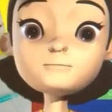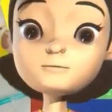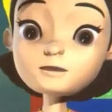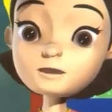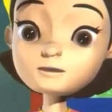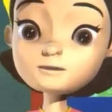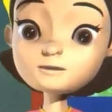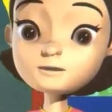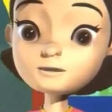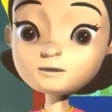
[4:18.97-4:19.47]

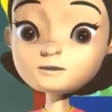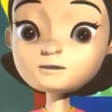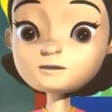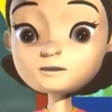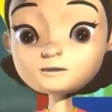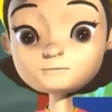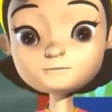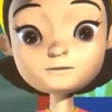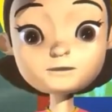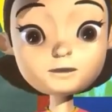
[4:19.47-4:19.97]
Plastic
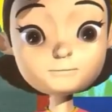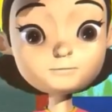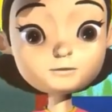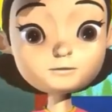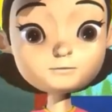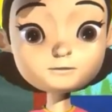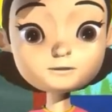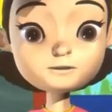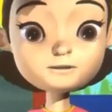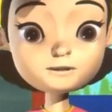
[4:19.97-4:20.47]
contains
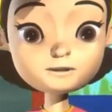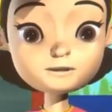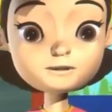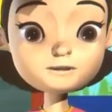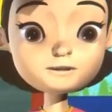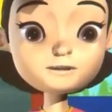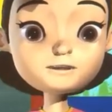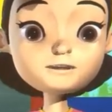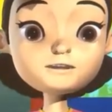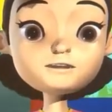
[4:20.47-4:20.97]
chemicals that
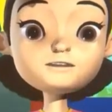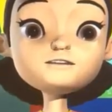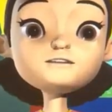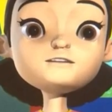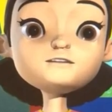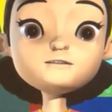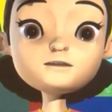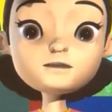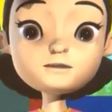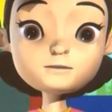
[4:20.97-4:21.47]
can leak
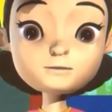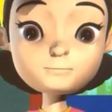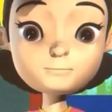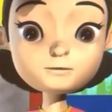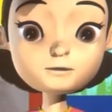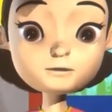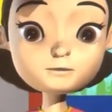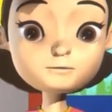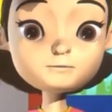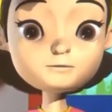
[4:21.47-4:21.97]
into the ground
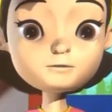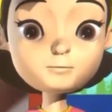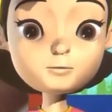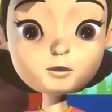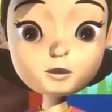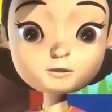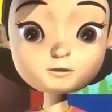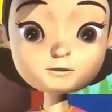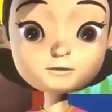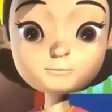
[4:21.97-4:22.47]
and pollute the
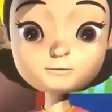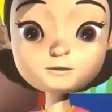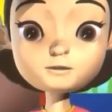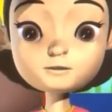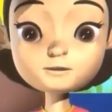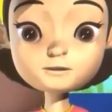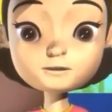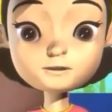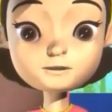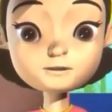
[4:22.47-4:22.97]
water that we
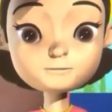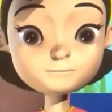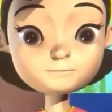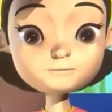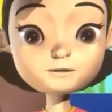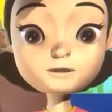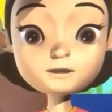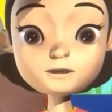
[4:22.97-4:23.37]
drink,